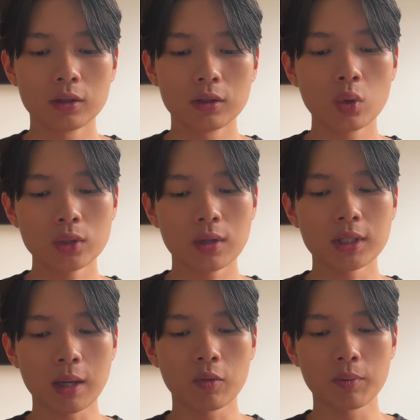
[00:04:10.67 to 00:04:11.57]
Those are the
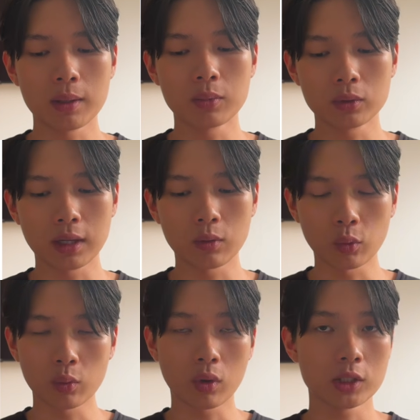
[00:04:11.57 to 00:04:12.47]
type of people that
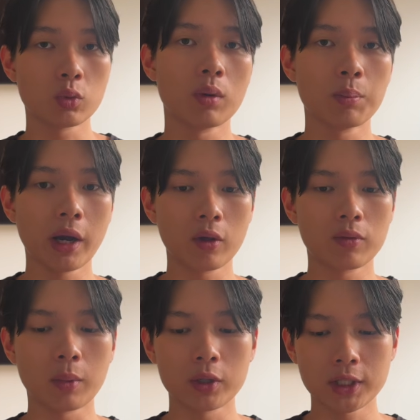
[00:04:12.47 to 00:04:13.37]
we want to repel
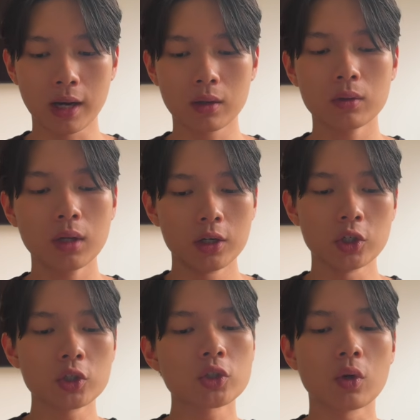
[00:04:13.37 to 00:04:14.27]
from our channel,
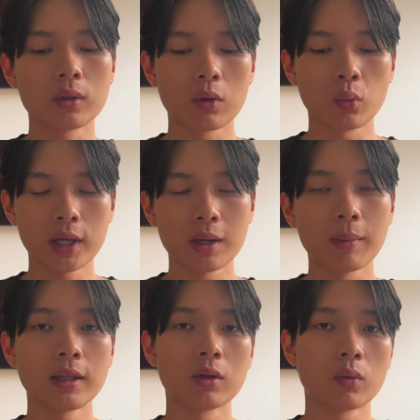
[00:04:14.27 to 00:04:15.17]
just so that we can
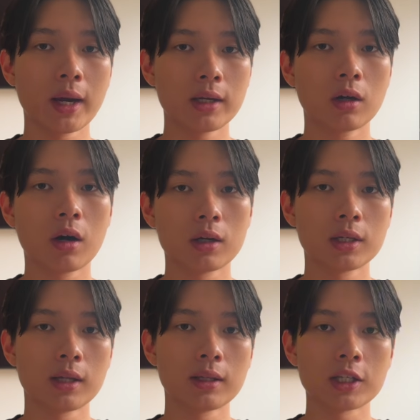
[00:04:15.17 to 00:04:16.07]
make the right
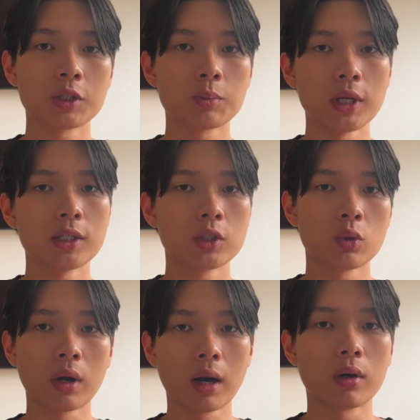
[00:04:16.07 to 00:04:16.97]
content that speaks
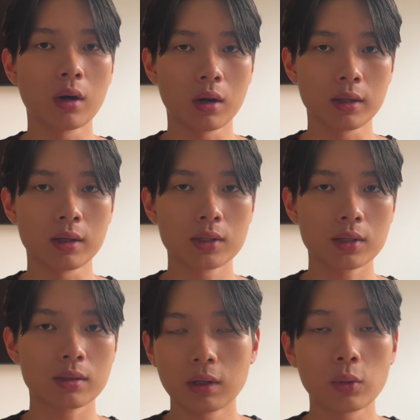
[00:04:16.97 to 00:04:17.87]
to our
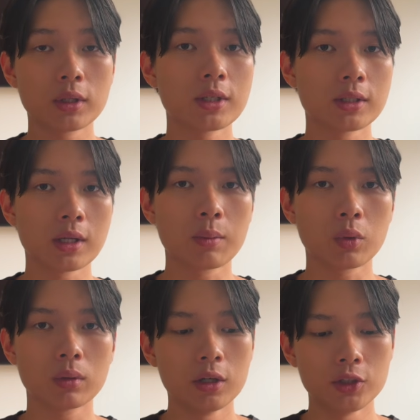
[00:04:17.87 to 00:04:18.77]
audience. Now with this
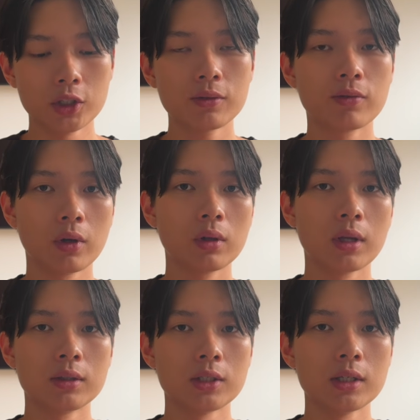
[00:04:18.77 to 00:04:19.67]
example, just fill
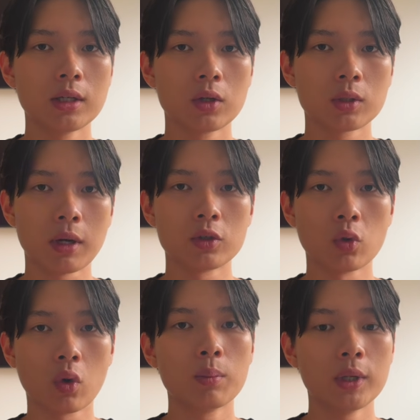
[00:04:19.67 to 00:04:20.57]
in details about
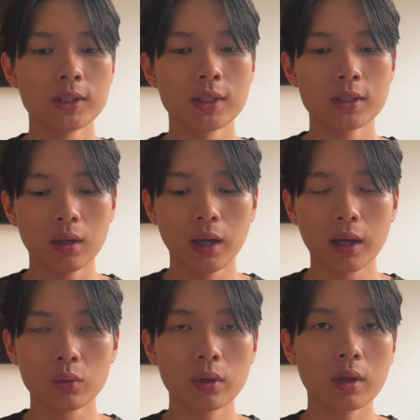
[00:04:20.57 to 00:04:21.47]
your business,
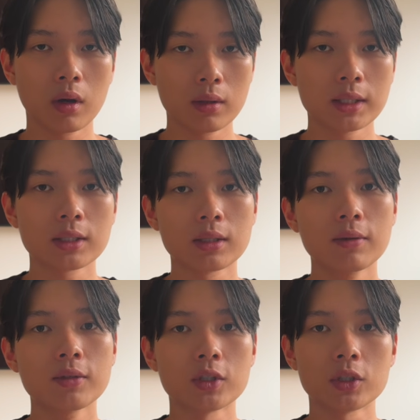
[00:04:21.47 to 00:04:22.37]
and really all that's
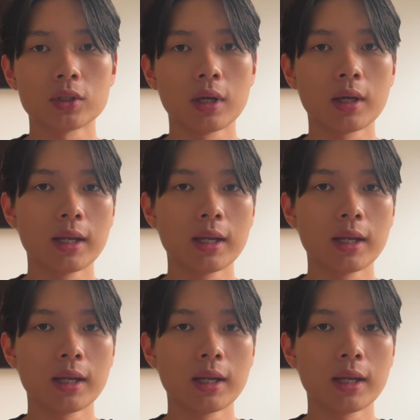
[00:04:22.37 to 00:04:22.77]
left is just hit